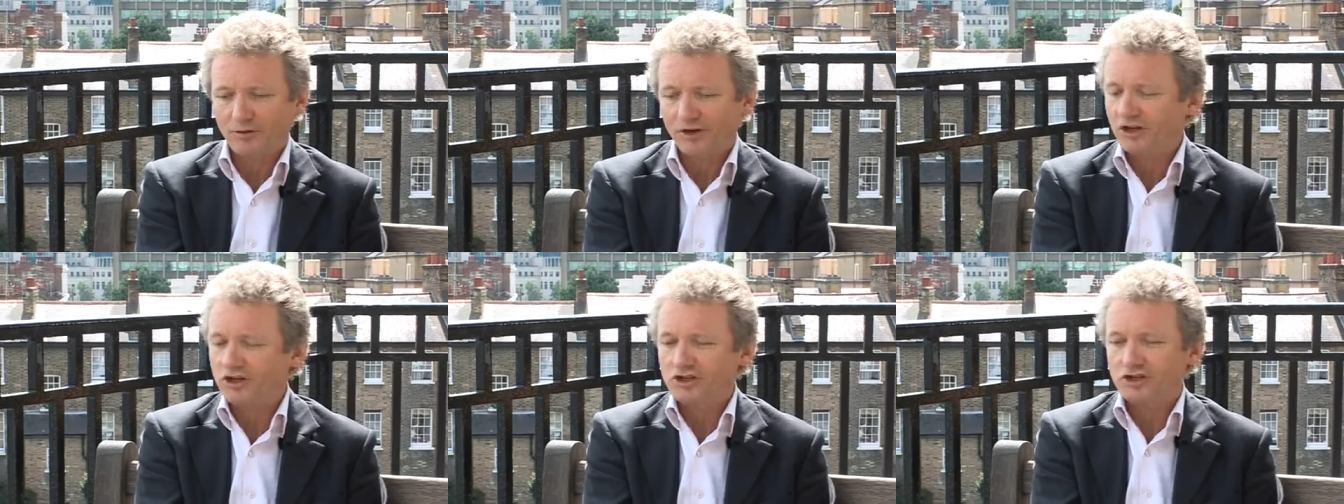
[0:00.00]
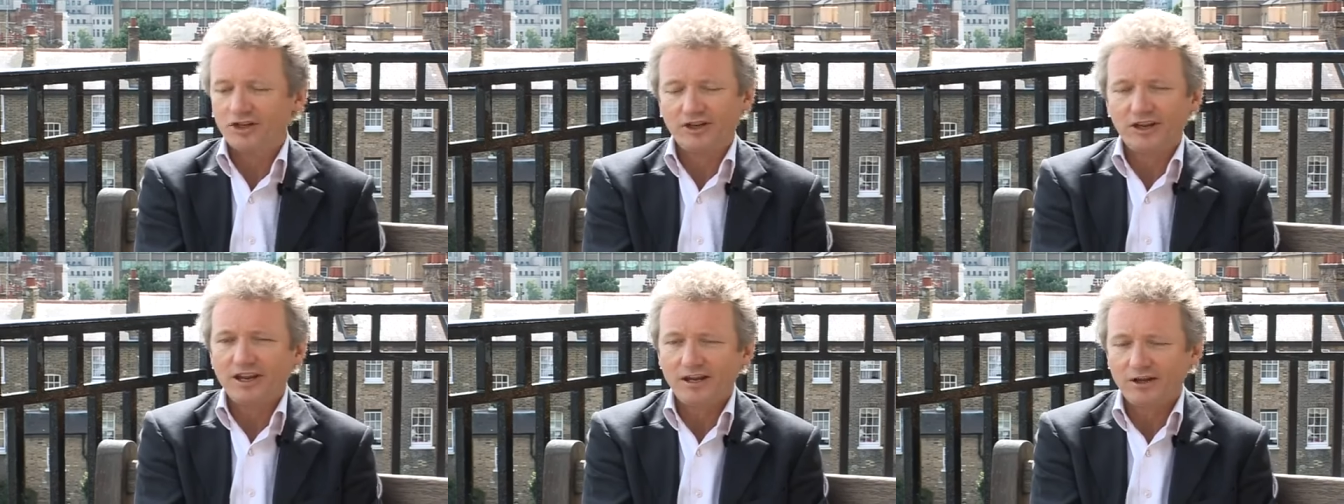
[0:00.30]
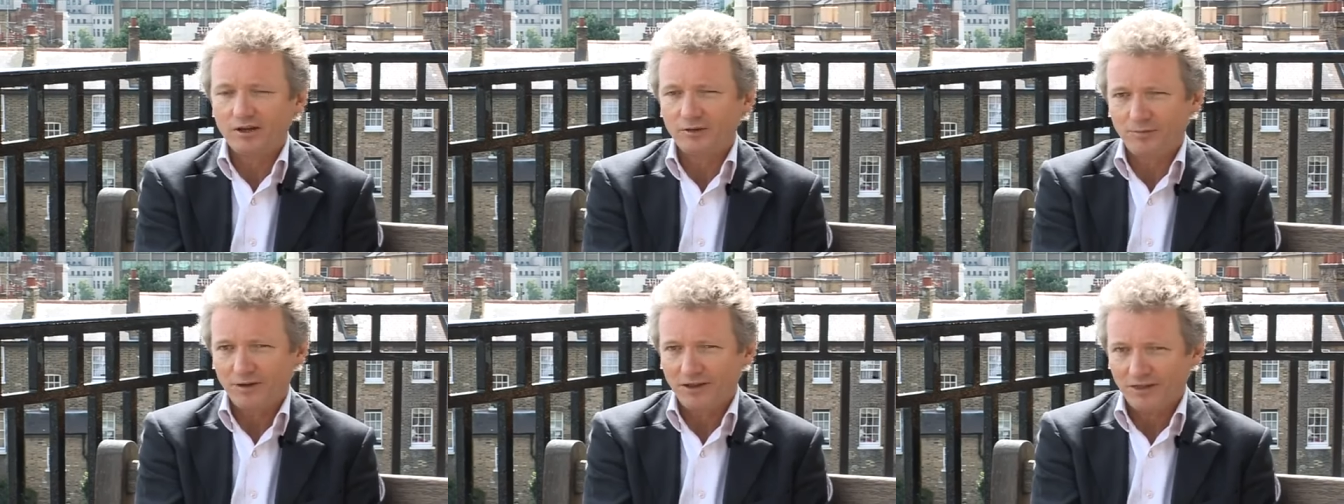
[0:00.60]
British that he
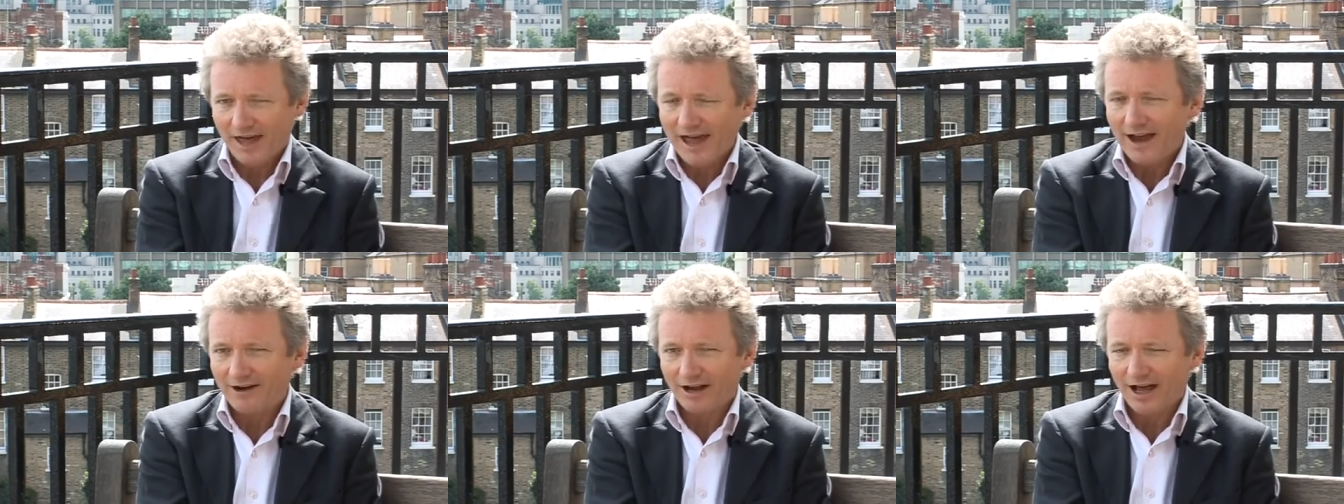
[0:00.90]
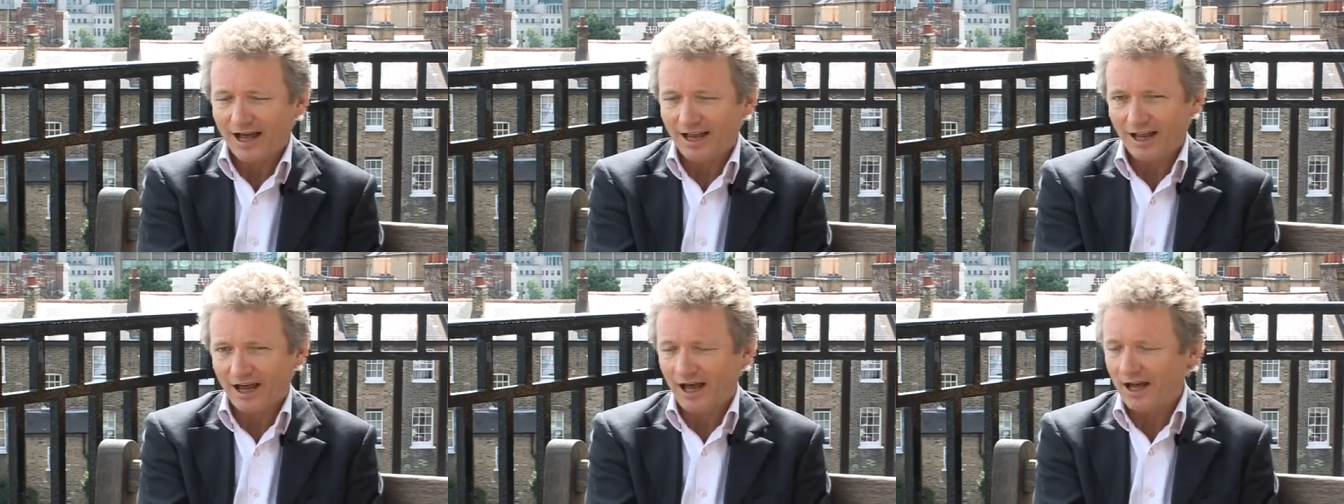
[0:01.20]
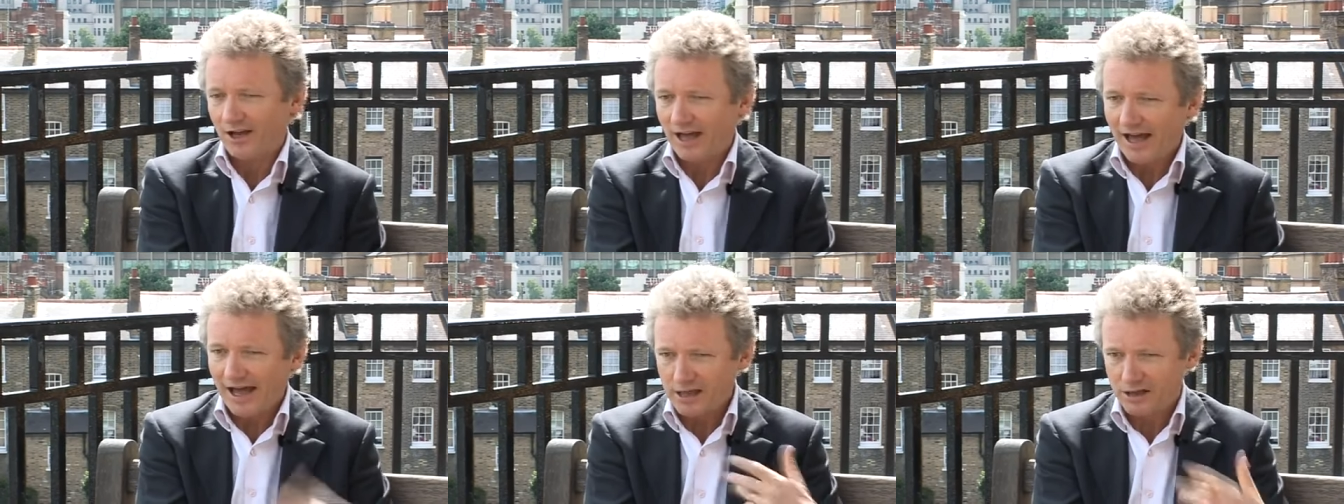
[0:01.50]
could be their
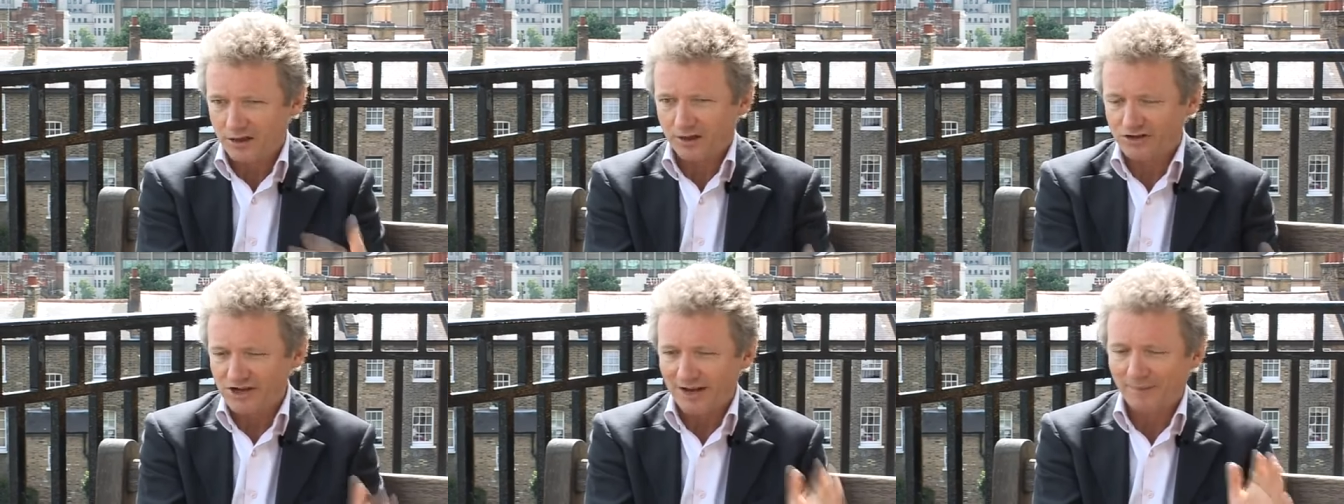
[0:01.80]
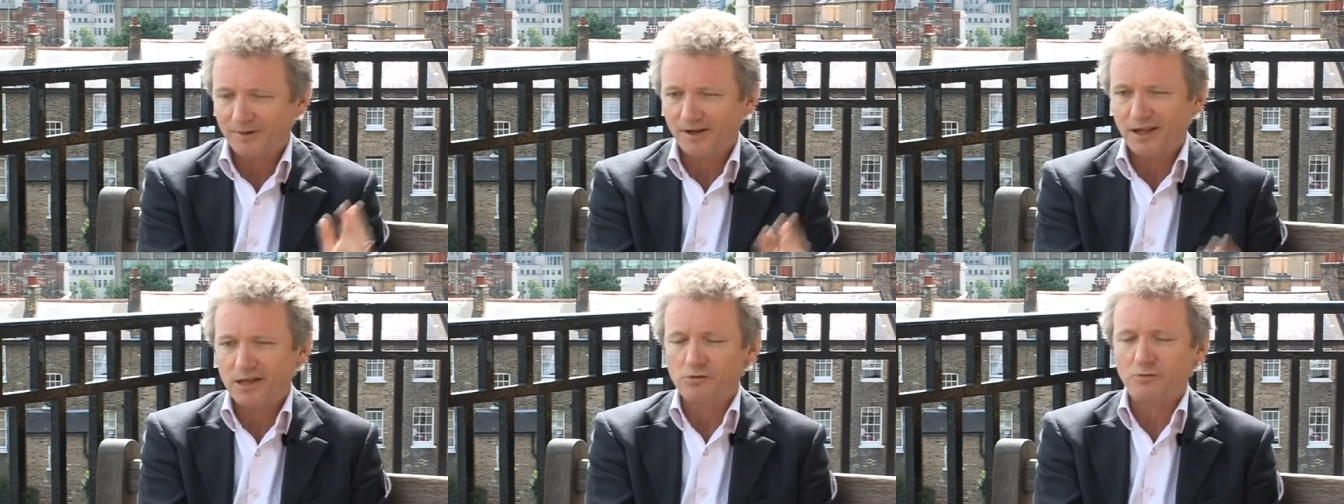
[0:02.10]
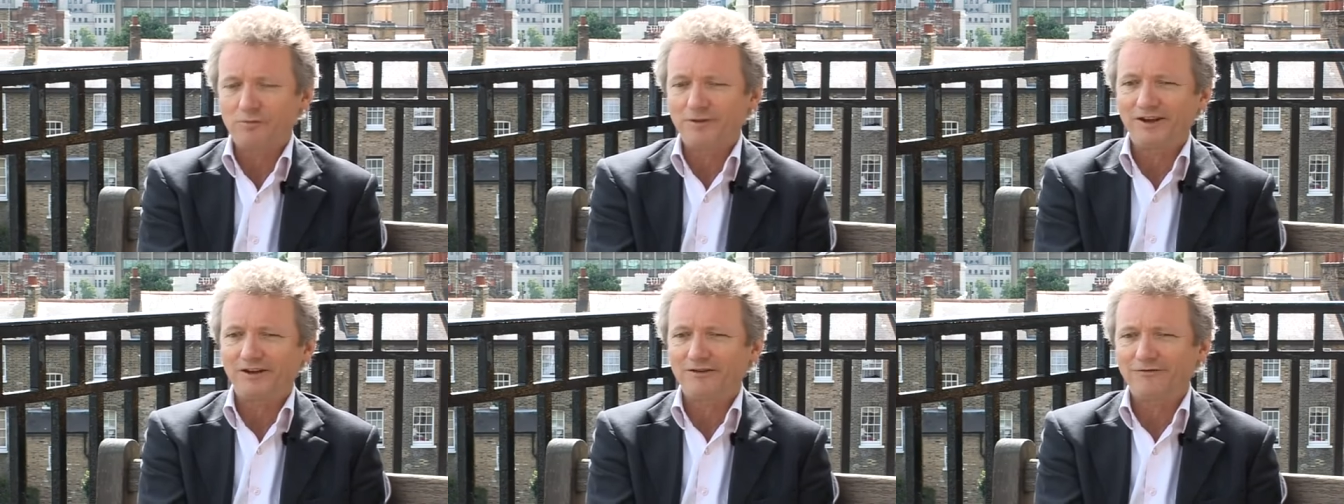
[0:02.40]
ally as the Japanese
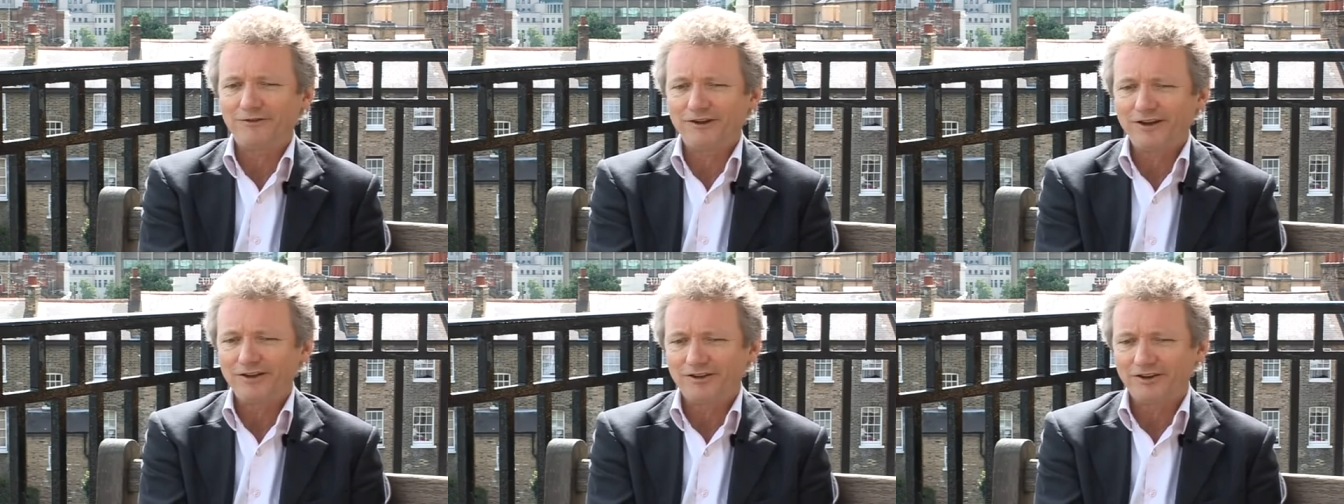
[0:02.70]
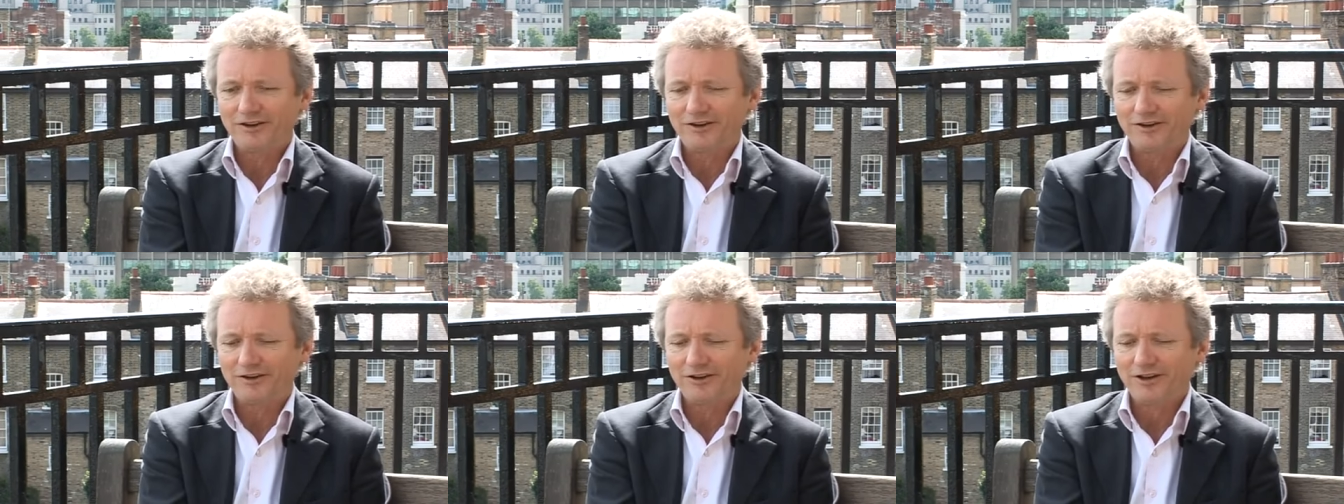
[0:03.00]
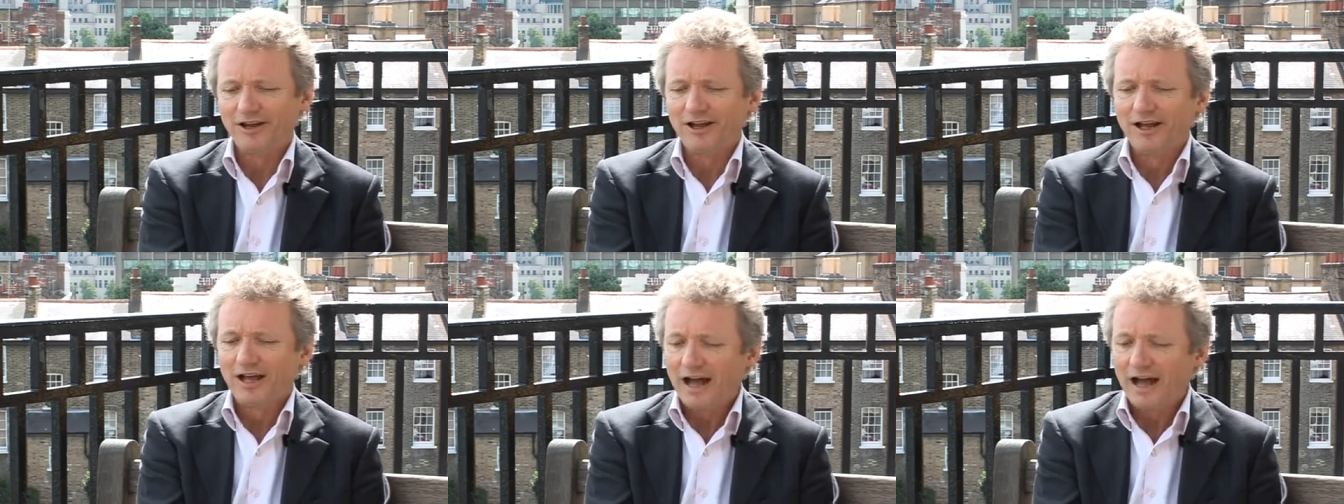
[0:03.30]
were being defeated.